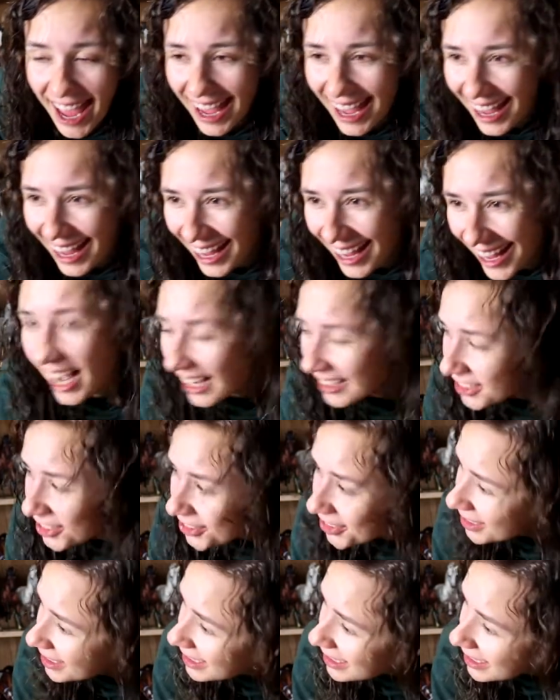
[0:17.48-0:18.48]
today. As
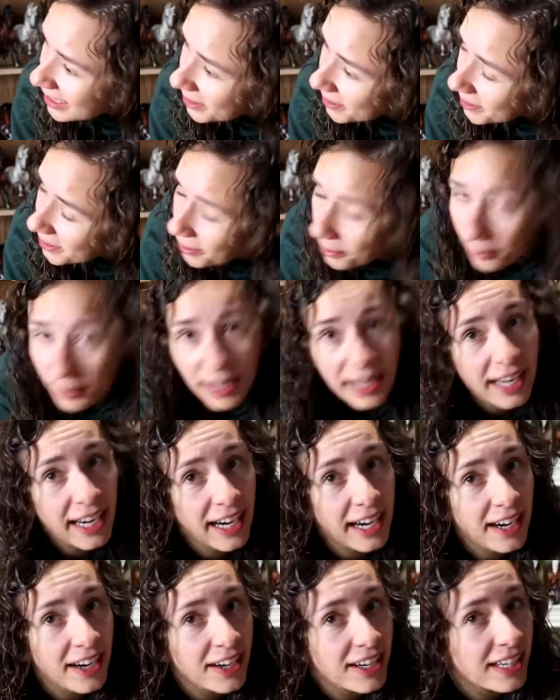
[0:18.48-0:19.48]
you can see, my
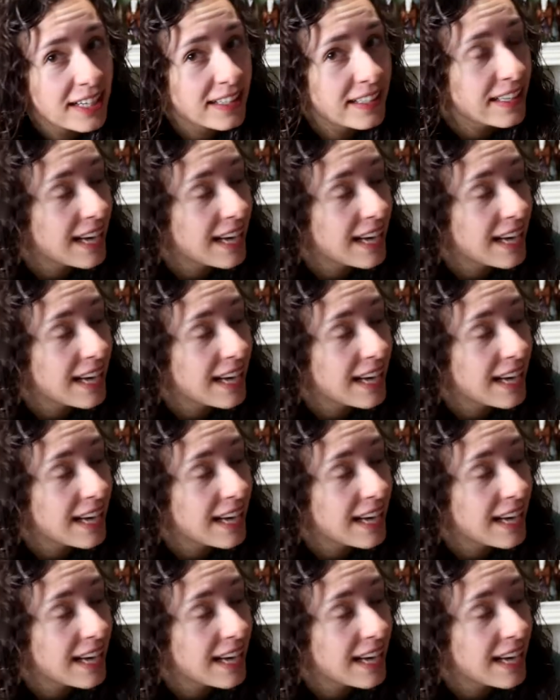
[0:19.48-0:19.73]
hair